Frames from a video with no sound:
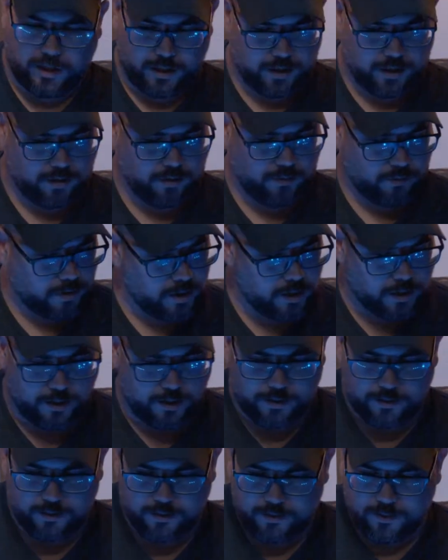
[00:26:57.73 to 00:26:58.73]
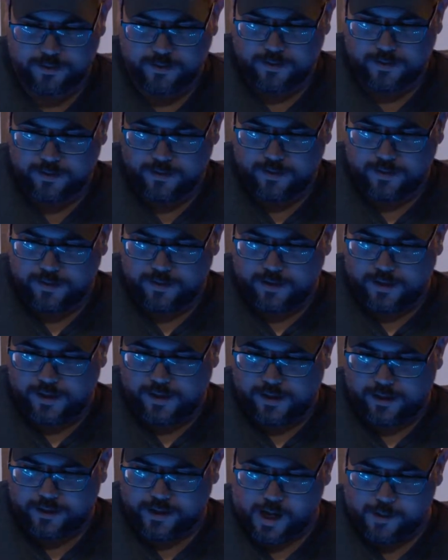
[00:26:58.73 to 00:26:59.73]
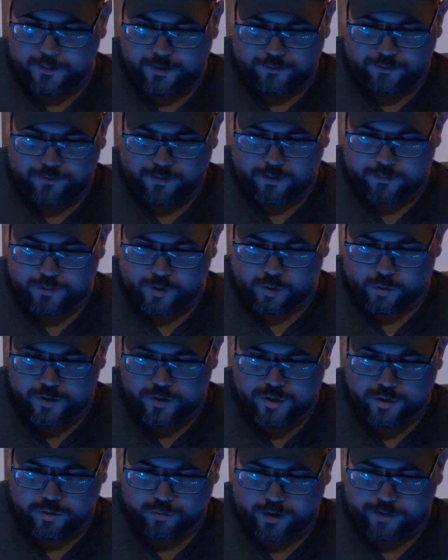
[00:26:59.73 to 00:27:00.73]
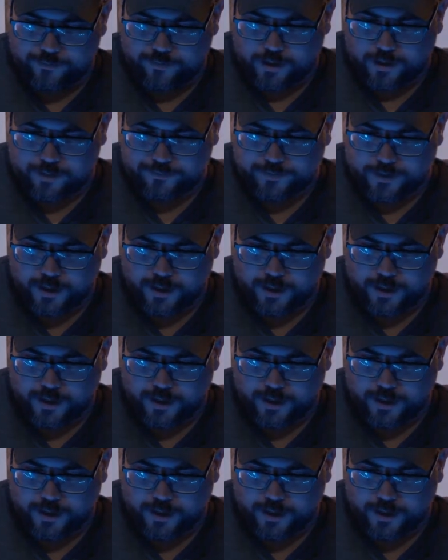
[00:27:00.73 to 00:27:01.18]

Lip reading: I agree. Coming from the original Ravenloft, I